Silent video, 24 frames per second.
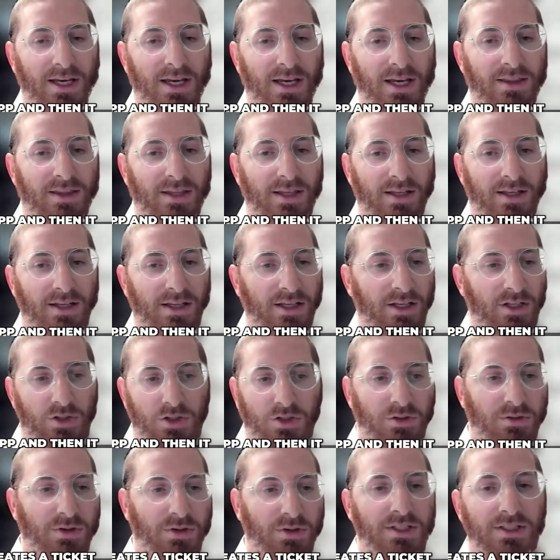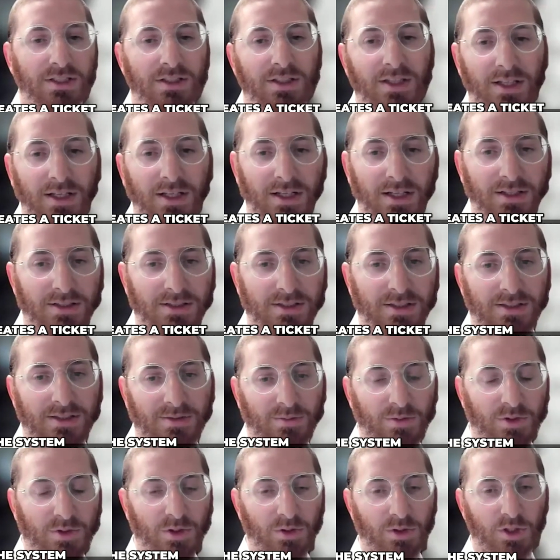and then it just creates a ticket in the
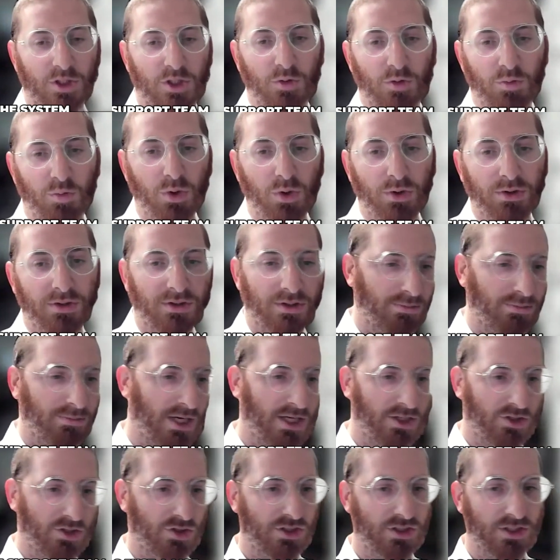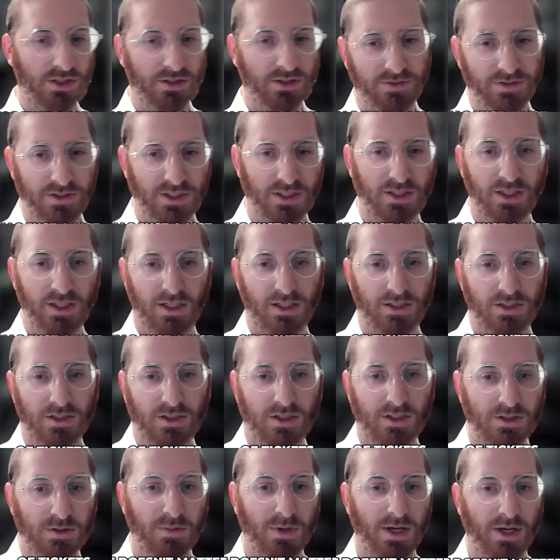system. So the support team has just a list of tickets. It
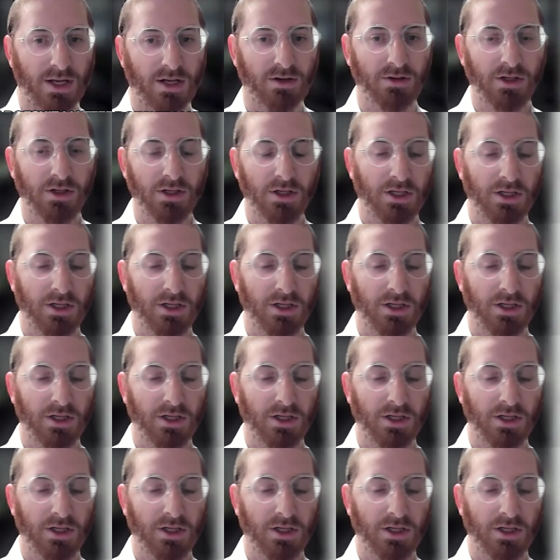doesn't matter.